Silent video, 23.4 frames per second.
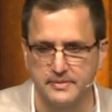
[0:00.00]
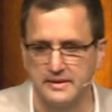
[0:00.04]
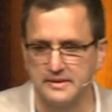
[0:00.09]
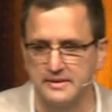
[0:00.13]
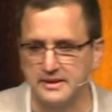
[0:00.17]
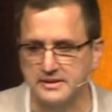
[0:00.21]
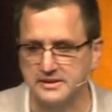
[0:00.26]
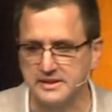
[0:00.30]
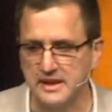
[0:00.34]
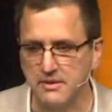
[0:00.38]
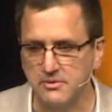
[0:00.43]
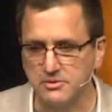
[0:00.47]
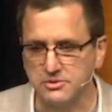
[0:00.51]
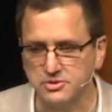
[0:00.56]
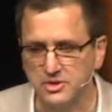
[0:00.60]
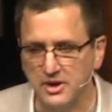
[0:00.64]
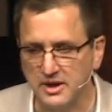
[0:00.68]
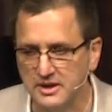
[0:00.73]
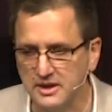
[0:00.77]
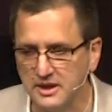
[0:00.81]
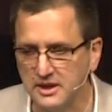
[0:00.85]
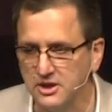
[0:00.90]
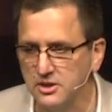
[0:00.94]
That they were
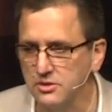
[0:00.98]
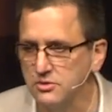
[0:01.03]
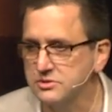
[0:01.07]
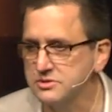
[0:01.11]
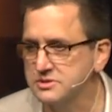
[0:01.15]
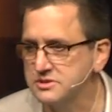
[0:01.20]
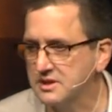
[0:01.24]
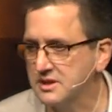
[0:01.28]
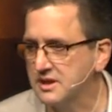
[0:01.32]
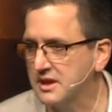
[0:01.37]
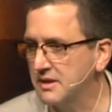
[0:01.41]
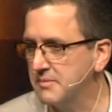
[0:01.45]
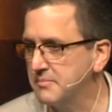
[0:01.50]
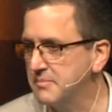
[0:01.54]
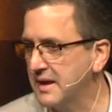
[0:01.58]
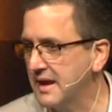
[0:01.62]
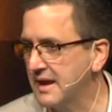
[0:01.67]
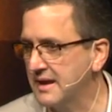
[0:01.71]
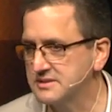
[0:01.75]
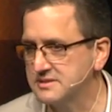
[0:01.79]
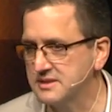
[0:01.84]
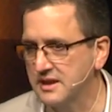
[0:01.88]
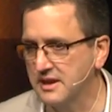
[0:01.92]
trying to use the commands